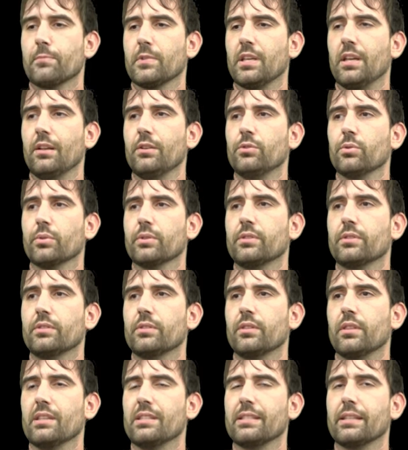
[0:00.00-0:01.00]
King
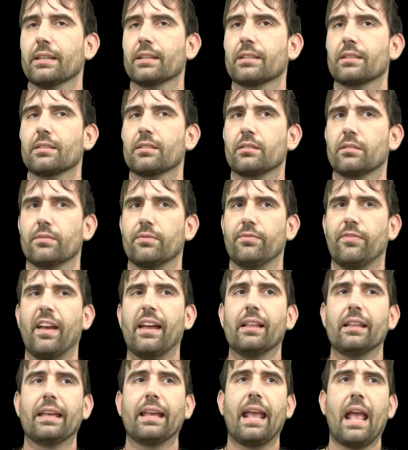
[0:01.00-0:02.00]
George VI
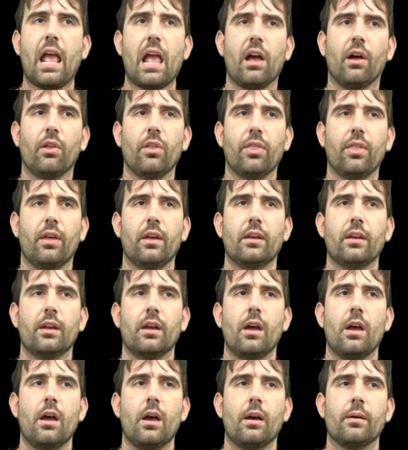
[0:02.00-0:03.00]
failing health
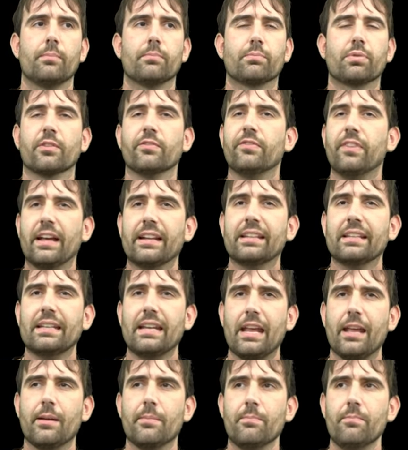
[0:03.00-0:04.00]

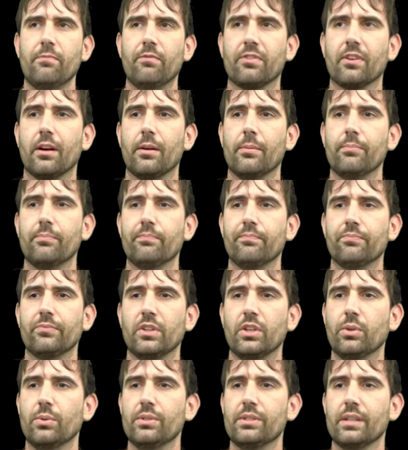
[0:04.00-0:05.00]
prevented him from
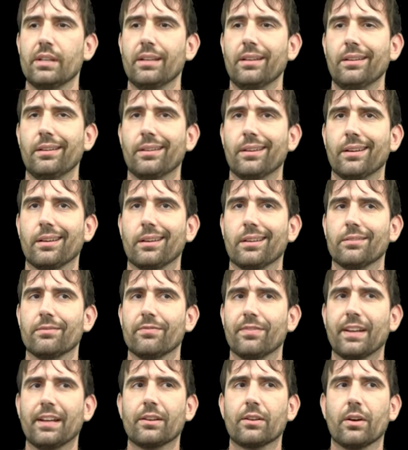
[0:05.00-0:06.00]
using uh,
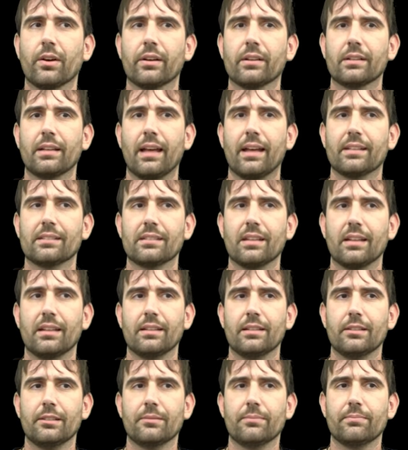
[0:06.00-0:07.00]
Vanguard as
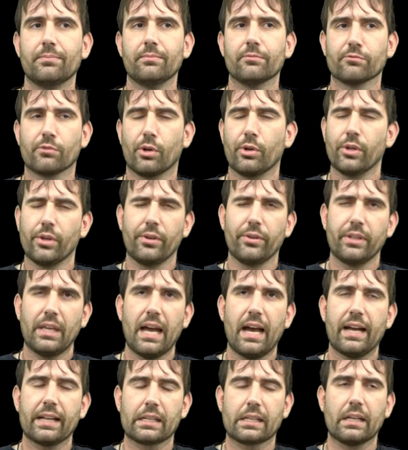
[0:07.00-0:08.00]
a royal
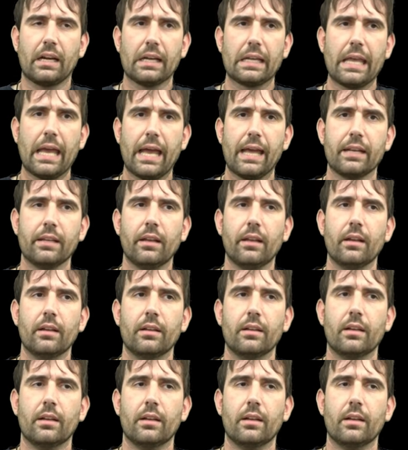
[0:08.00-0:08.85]
yacht again.